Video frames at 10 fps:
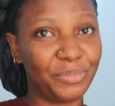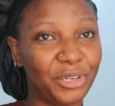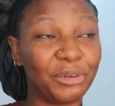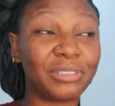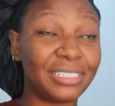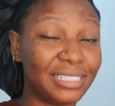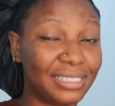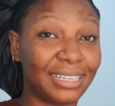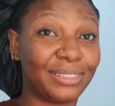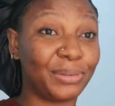Be
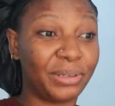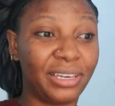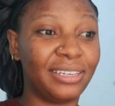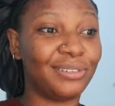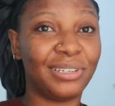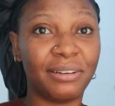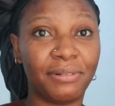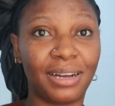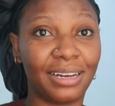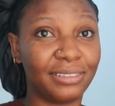consistent, okay? You
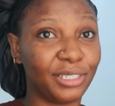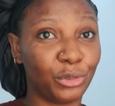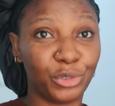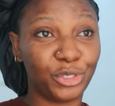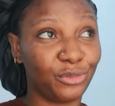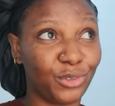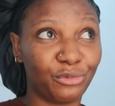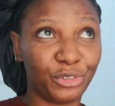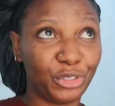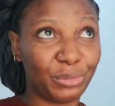never can tell which of your
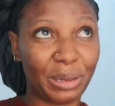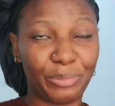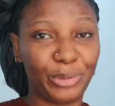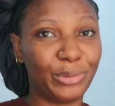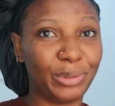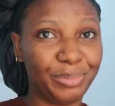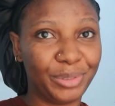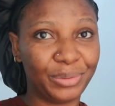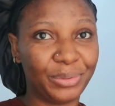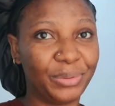video might blow up.
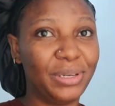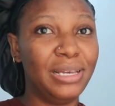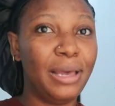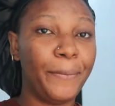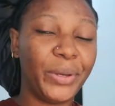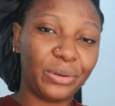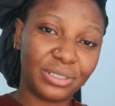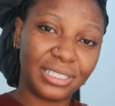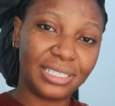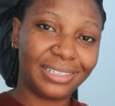So be
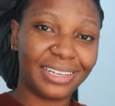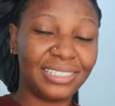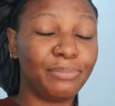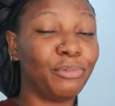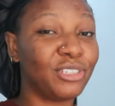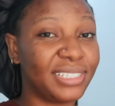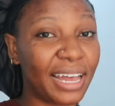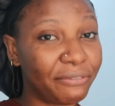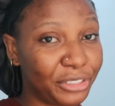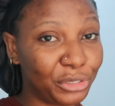consistent. Post
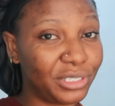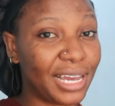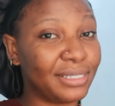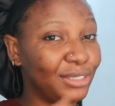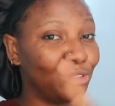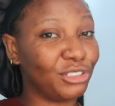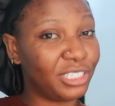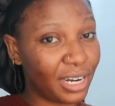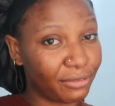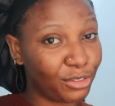that video that is in your
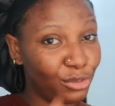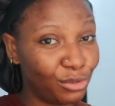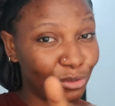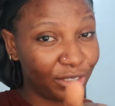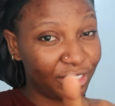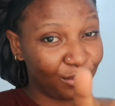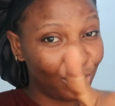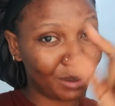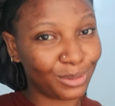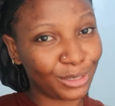draft. You. It is
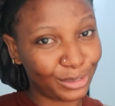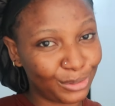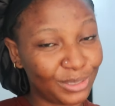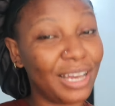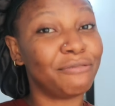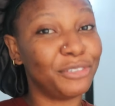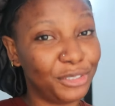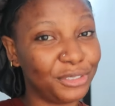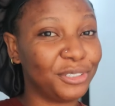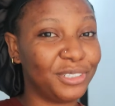you I'm talking to. That
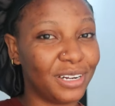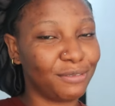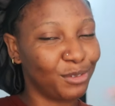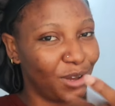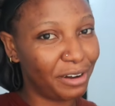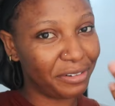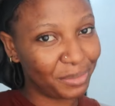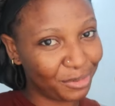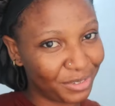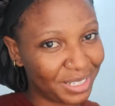video in your draft, go and
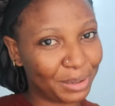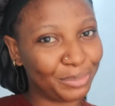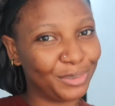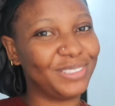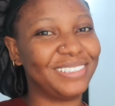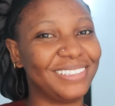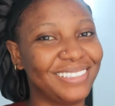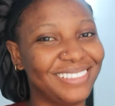remove it and post it.